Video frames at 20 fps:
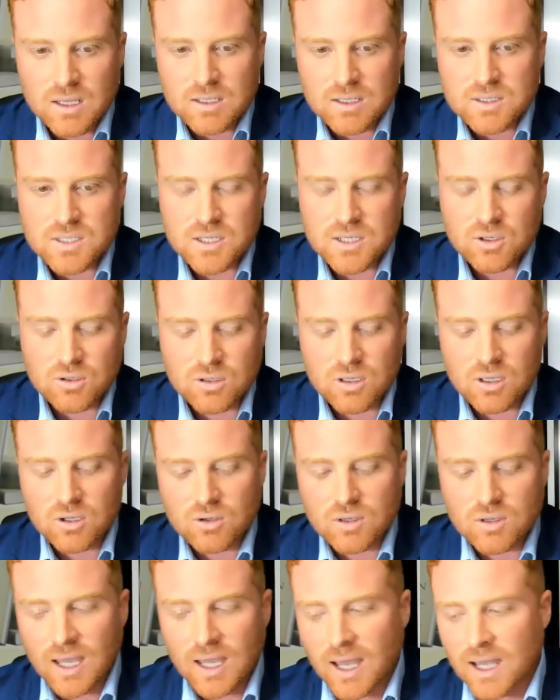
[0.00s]
So you, you
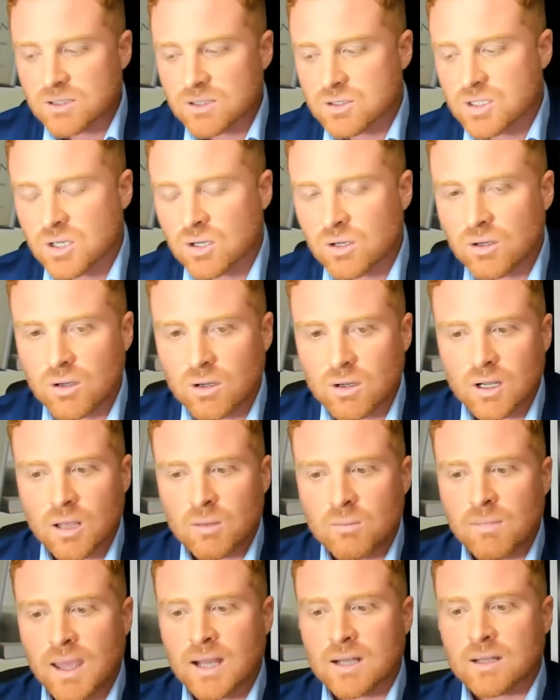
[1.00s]
can't turn a
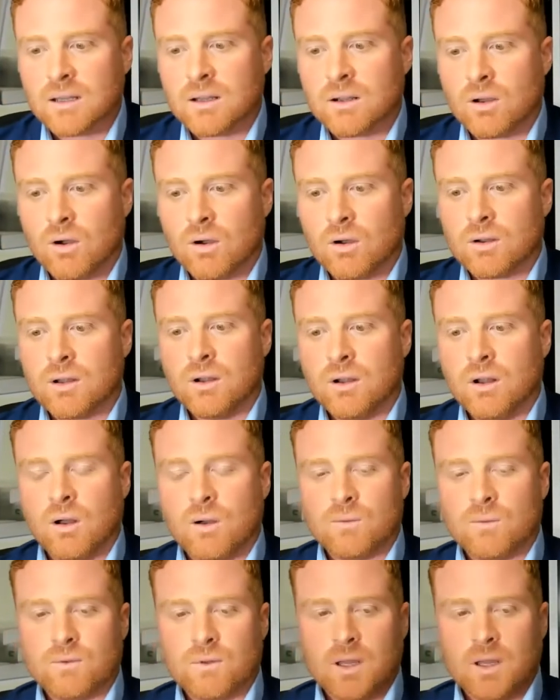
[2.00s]
magnet on and
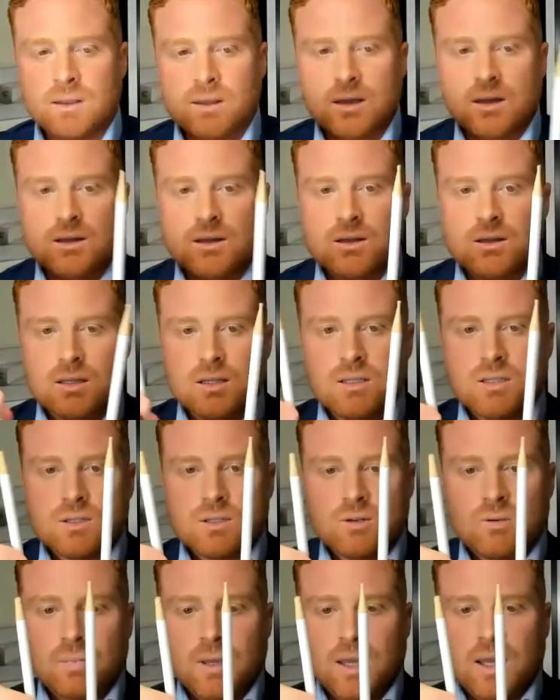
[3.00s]
off. Like these, these
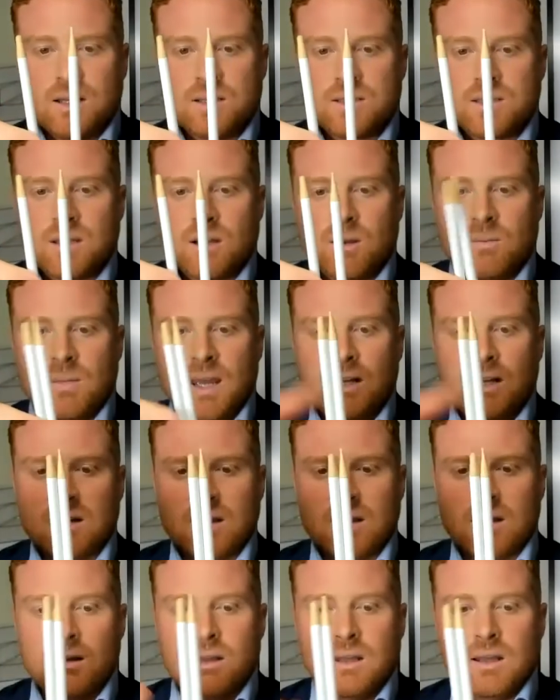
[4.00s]
two pins are a
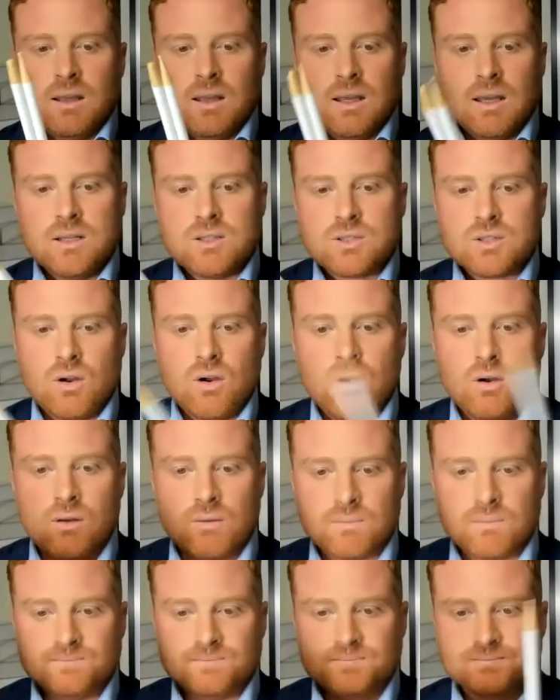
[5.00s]
magnet, it's on.
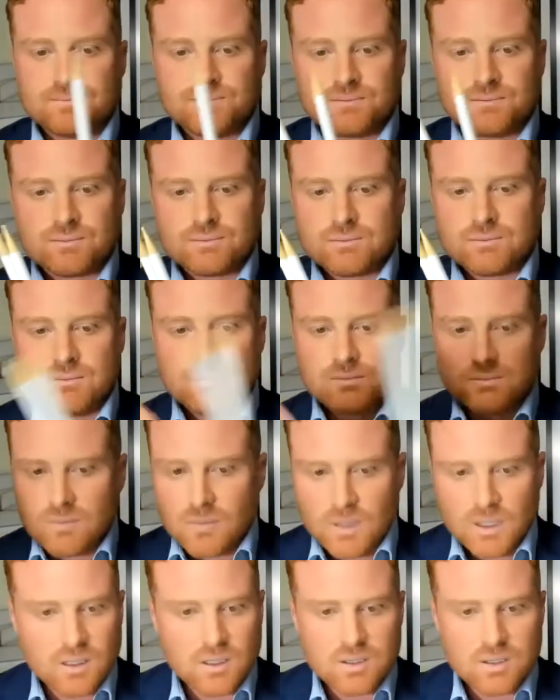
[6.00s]

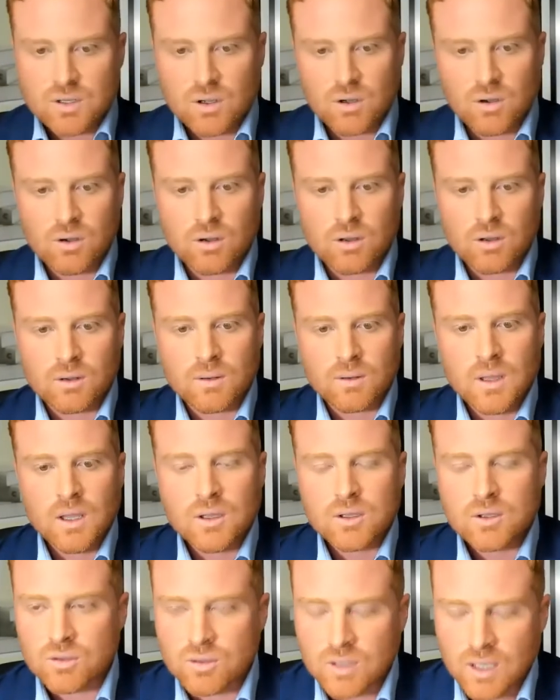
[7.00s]
It's on.
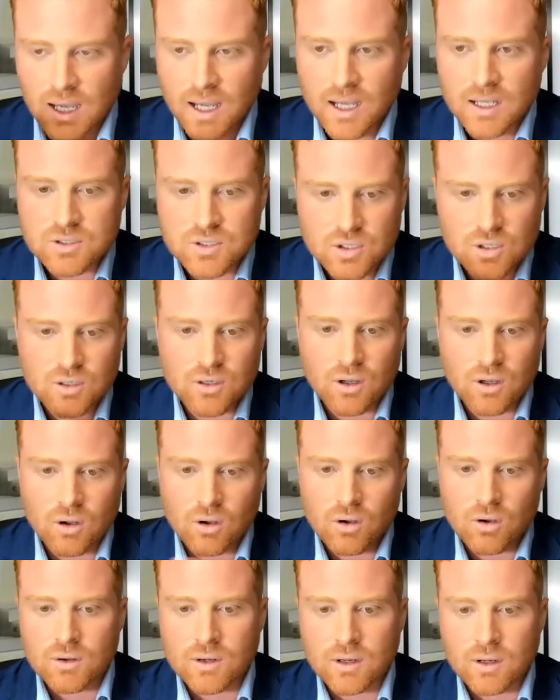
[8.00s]
You can't turn it
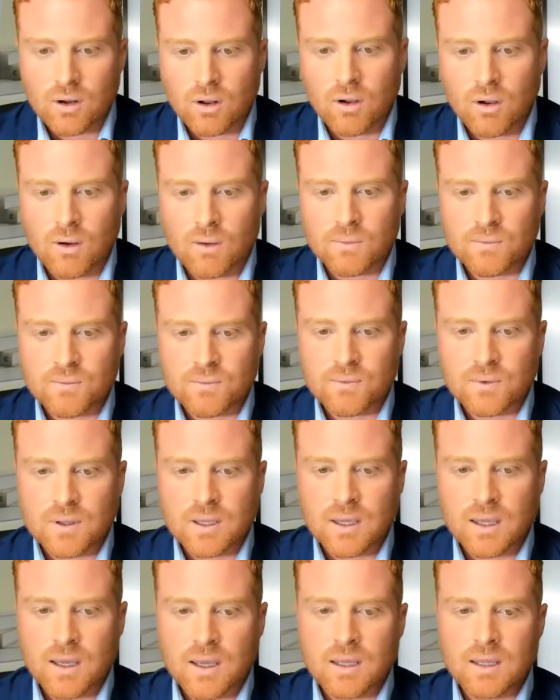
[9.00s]
on and off.
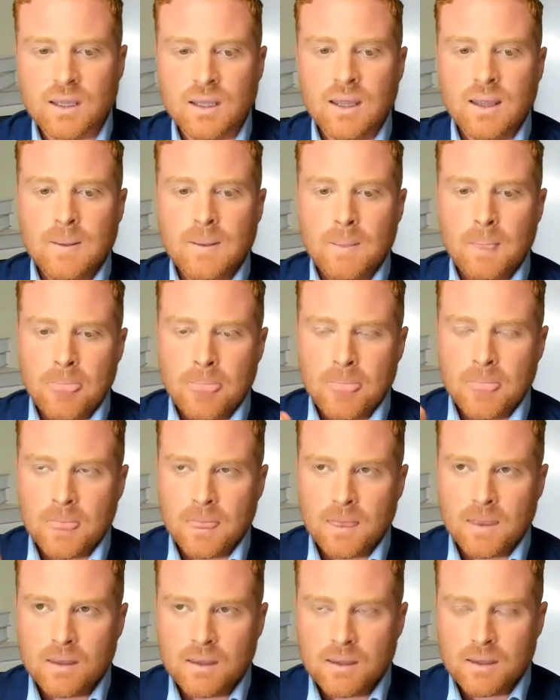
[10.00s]
Okay.
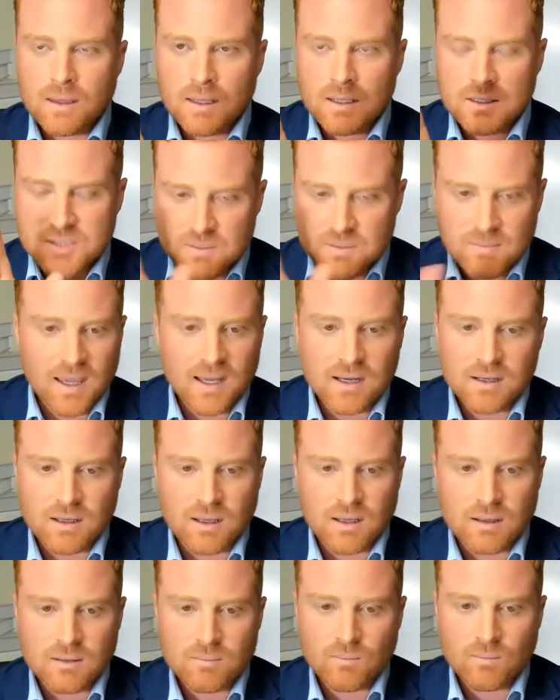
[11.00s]
It's a
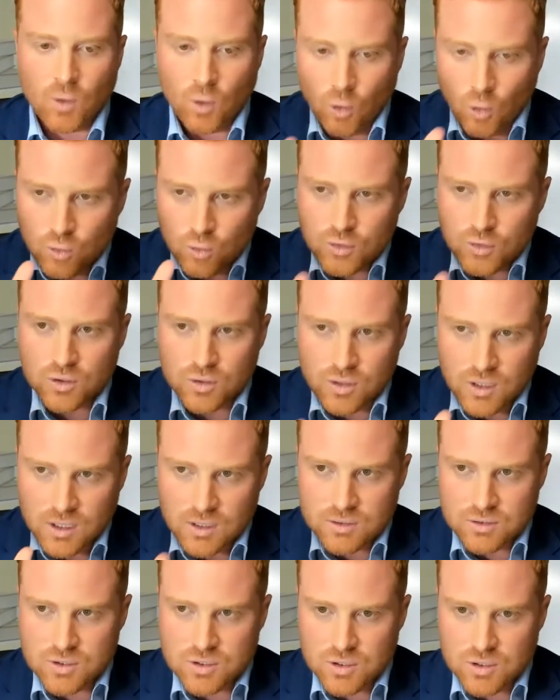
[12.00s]
magnet. All you
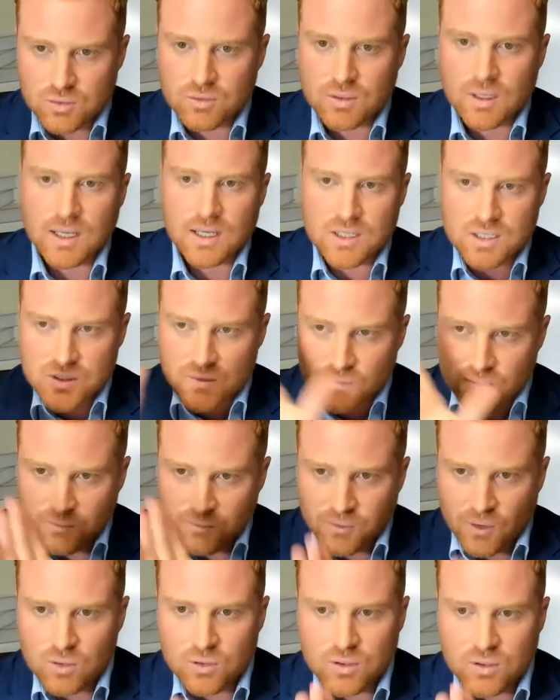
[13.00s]
can do is
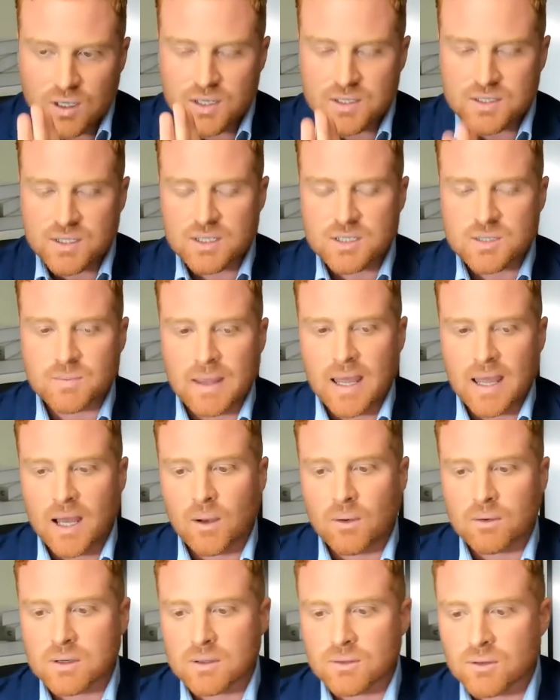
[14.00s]
focus its
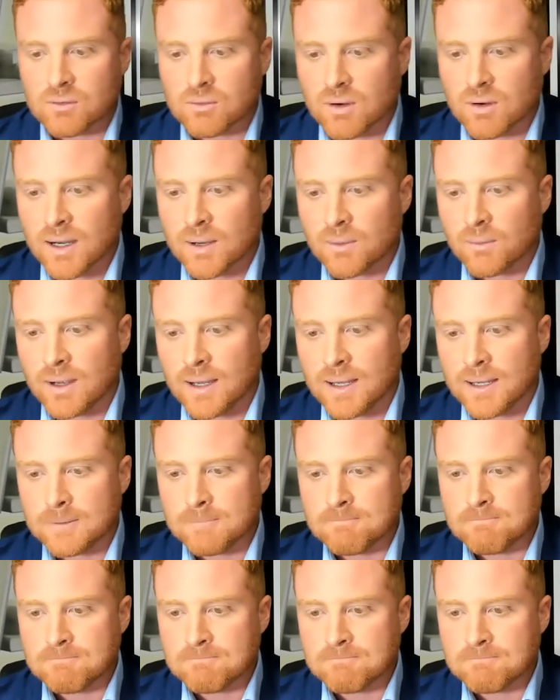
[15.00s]
power in the right way.